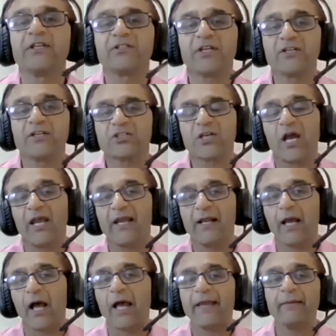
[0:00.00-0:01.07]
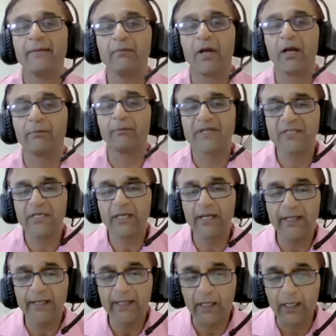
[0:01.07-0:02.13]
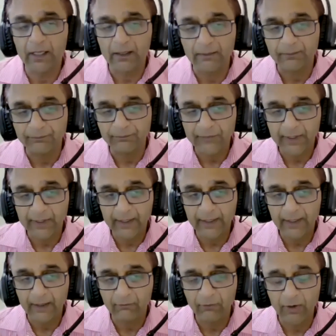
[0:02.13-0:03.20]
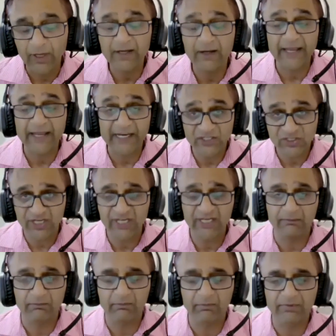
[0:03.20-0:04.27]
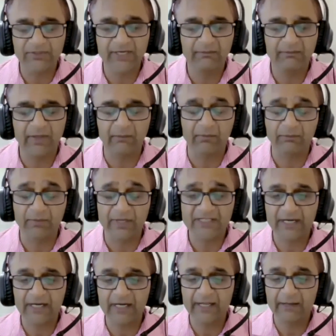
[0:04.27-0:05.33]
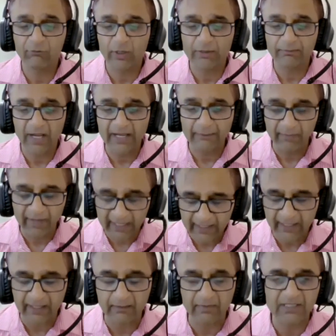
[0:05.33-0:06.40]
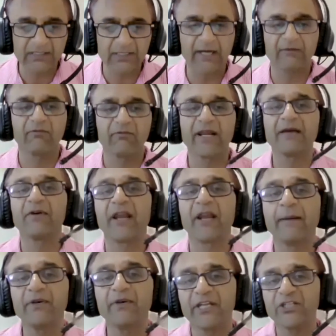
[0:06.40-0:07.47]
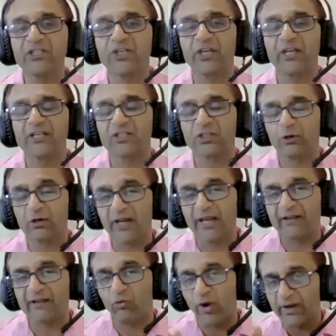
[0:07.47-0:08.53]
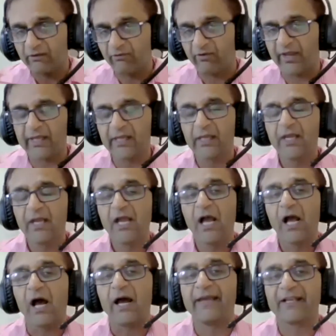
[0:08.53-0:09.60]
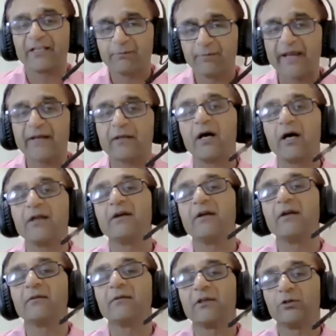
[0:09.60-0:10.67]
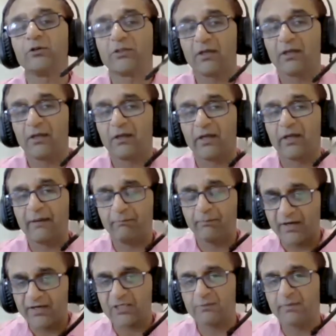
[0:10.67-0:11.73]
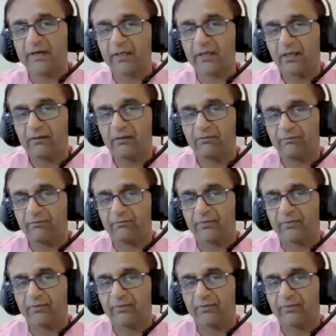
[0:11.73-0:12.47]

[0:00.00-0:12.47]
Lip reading: Teaching style, I am basically work like a team member. Basically, what my main aim is that whenever I'm teaching, it's not like one way. I expect other, the a participative